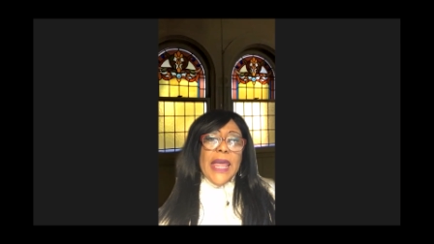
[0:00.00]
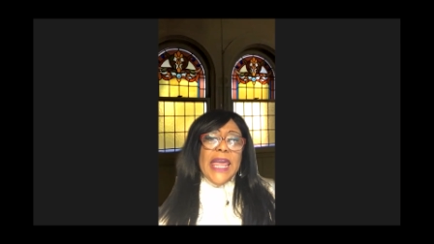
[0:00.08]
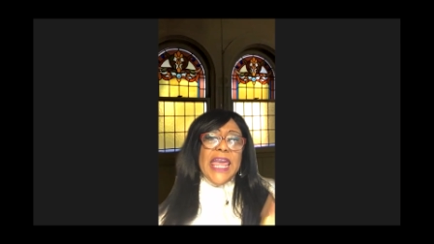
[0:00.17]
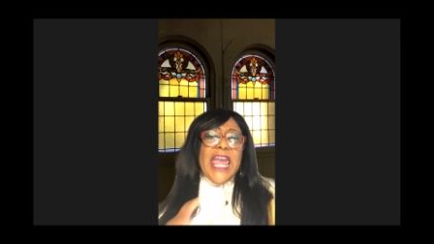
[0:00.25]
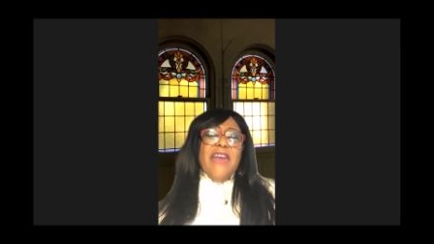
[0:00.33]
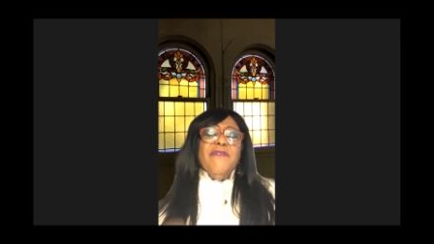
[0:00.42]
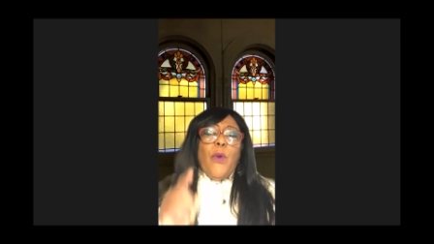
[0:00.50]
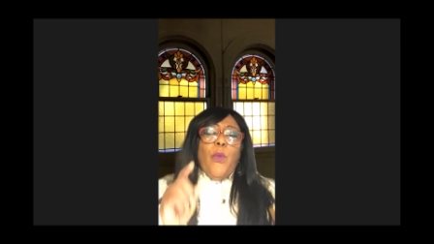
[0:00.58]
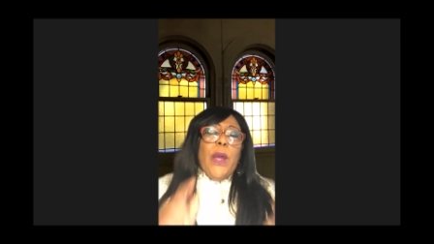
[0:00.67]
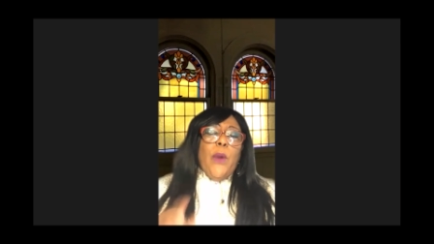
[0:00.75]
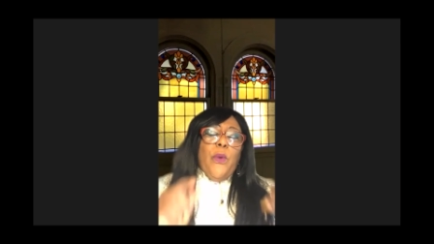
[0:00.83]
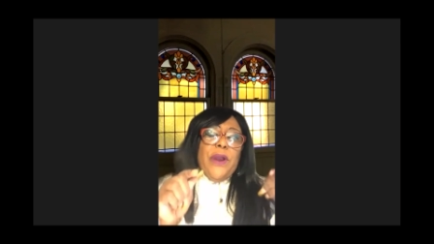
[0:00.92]
Even
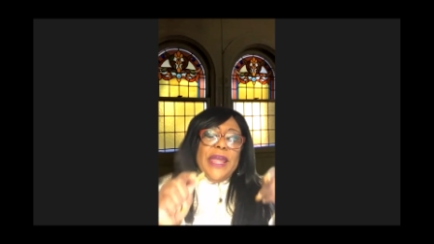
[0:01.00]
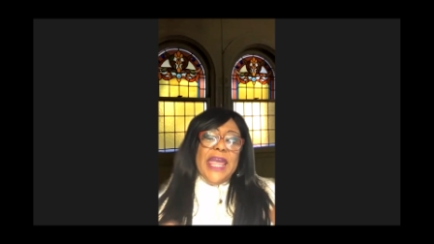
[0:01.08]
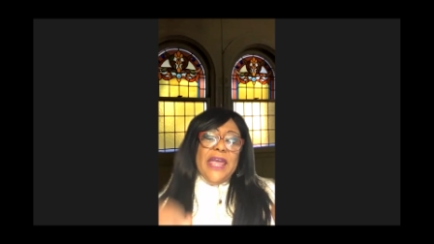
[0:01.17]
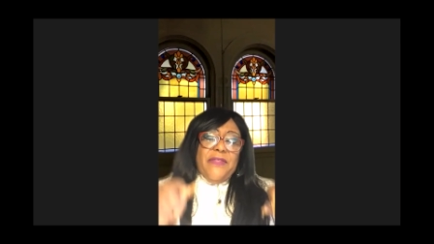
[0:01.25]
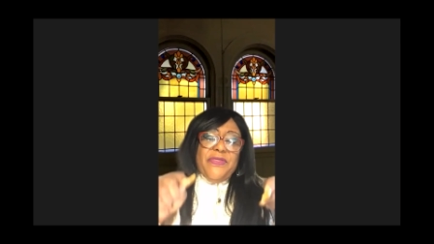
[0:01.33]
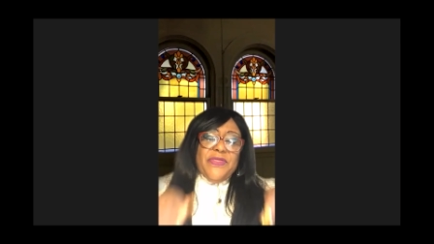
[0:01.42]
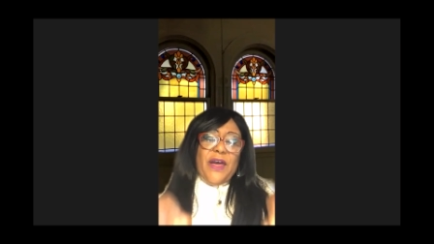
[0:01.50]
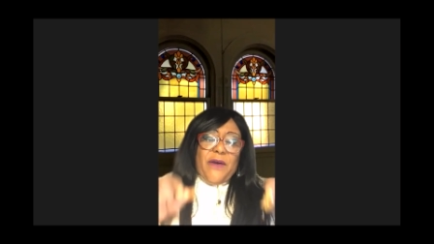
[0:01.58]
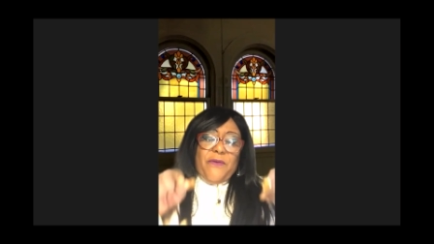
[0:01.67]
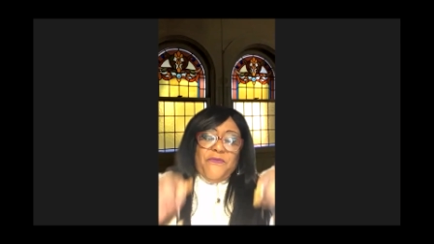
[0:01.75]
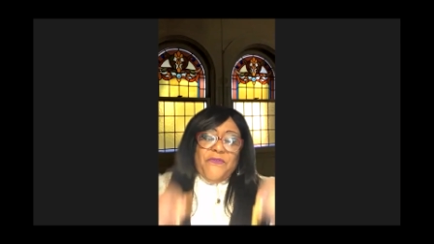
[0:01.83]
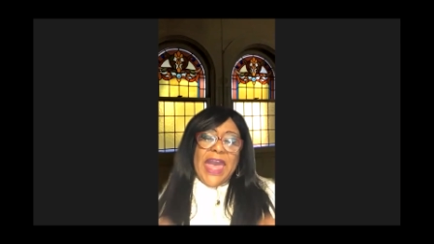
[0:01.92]
when we're in
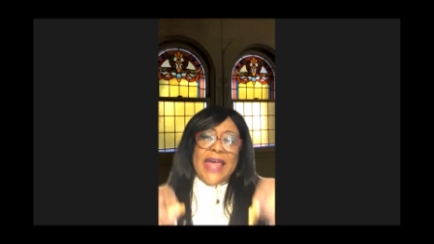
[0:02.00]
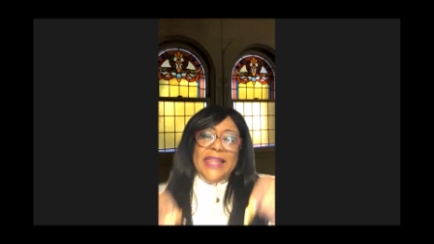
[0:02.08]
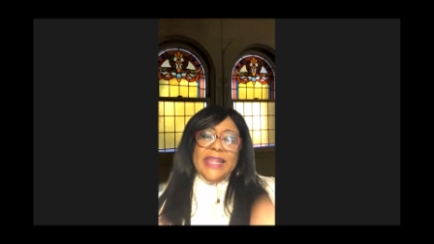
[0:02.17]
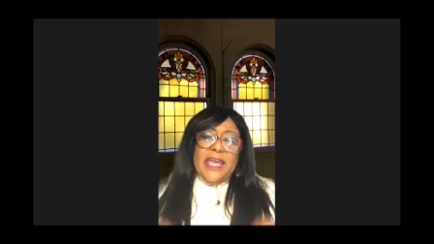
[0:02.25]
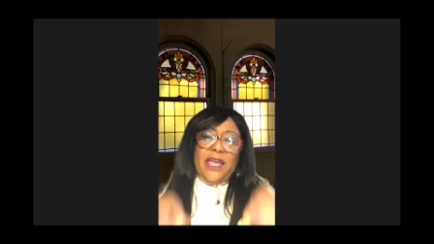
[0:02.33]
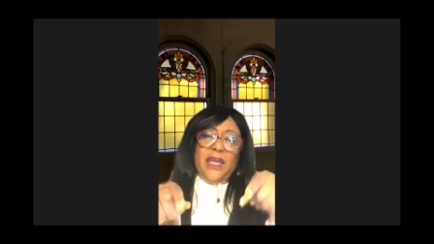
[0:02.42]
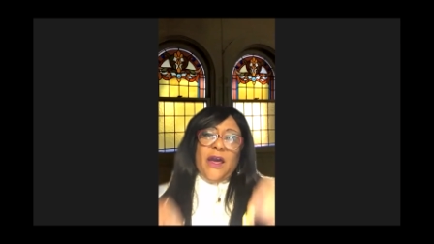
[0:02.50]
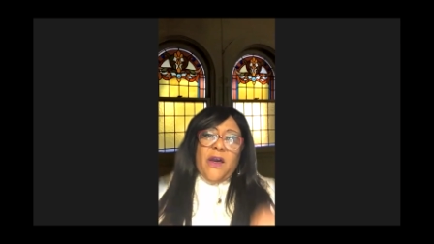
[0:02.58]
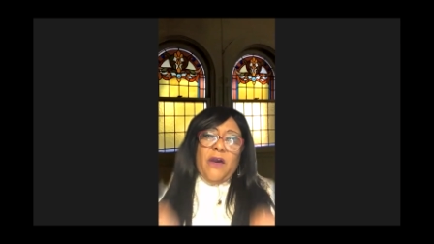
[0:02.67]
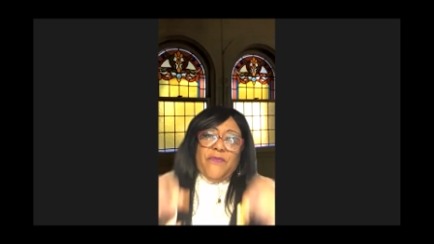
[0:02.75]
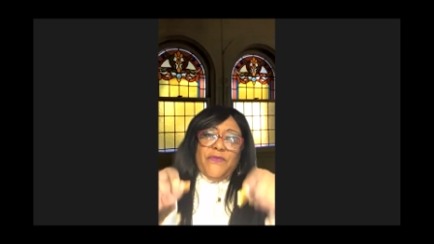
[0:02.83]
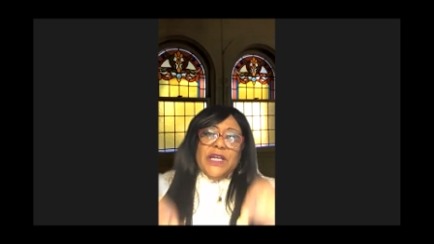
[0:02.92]
the valley
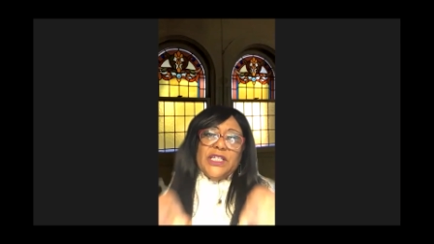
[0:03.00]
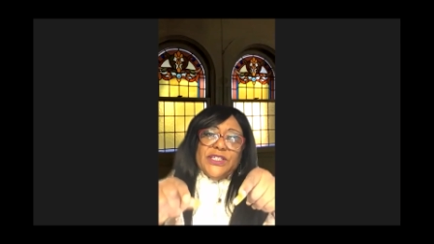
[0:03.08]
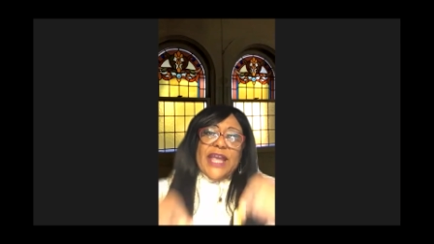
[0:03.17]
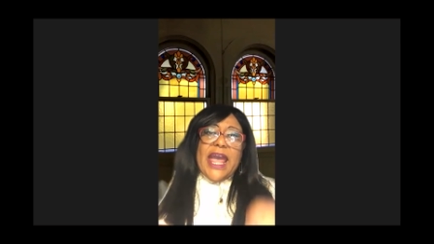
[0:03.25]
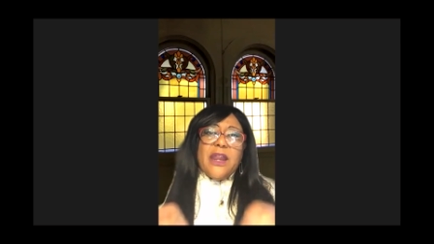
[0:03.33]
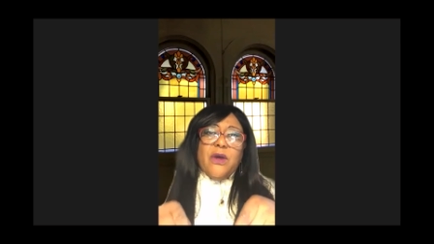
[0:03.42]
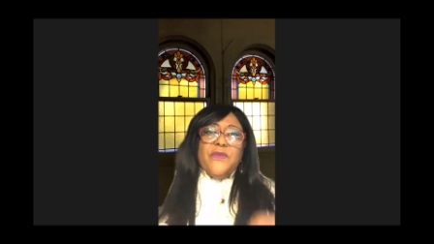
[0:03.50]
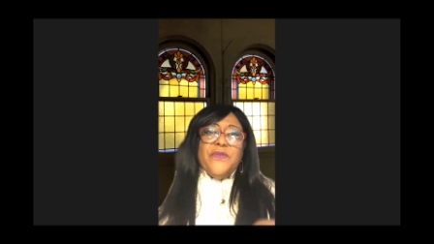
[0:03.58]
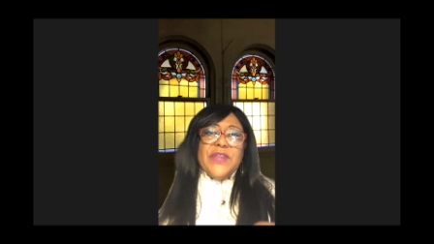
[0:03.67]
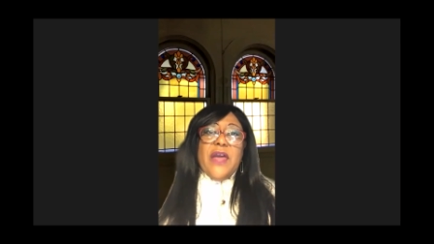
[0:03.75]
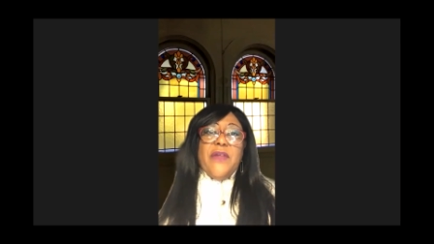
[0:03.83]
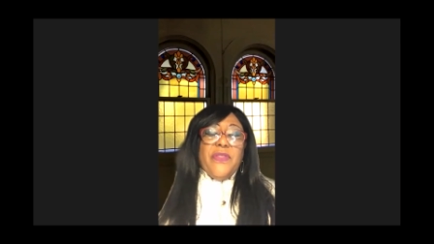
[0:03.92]
of the shadow of
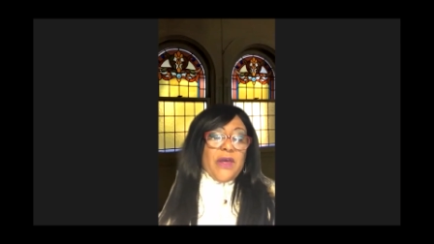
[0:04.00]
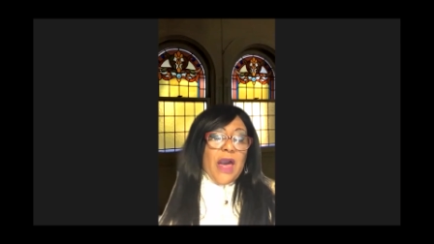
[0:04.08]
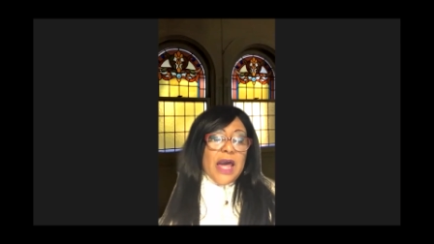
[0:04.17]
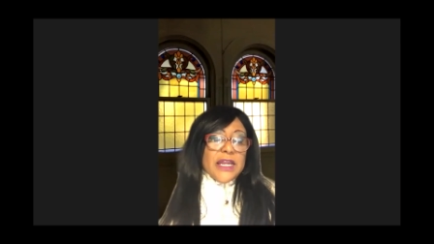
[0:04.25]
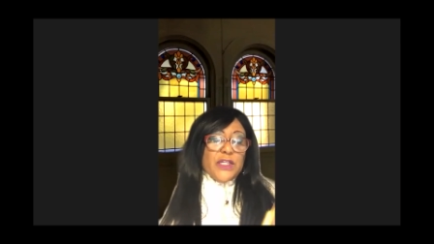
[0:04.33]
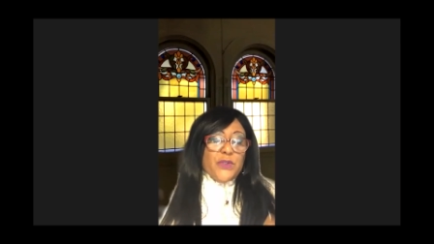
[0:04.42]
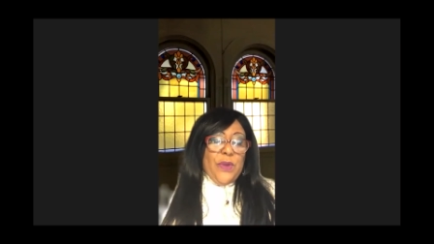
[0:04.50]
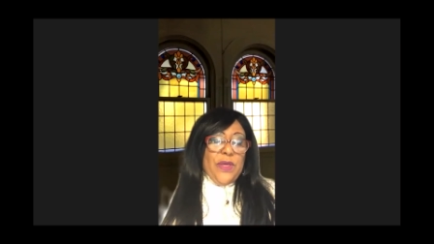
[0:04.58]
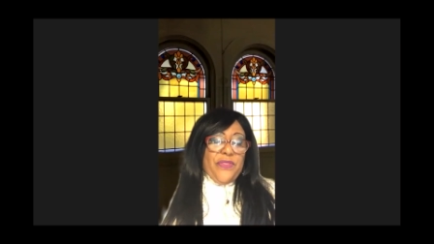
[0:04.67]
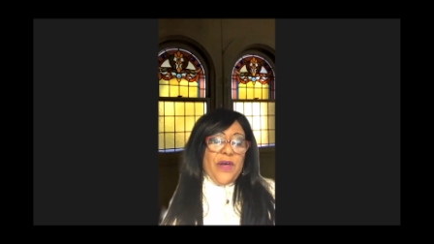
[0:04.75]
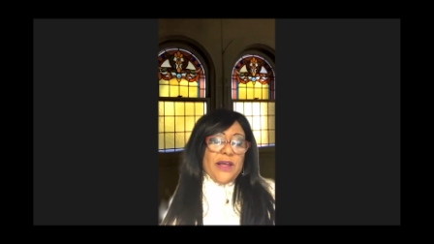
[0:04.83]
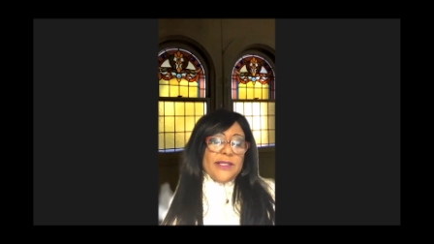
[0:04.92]
death, God is with
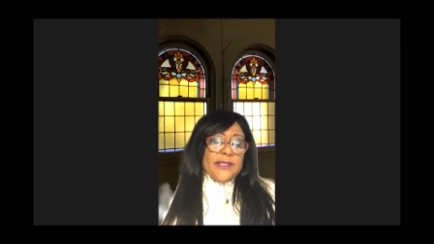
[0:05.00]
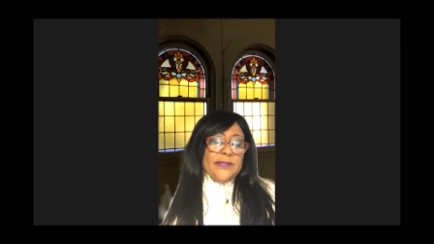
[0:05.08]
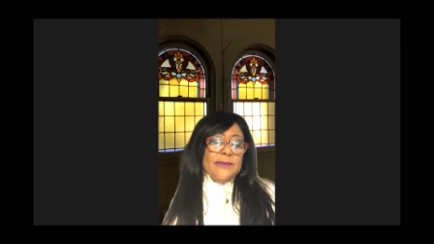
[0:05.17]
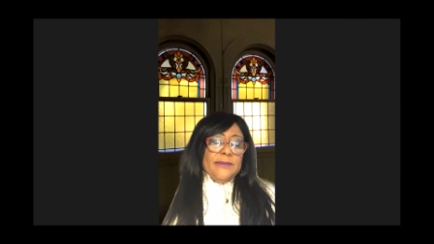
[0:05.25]
us.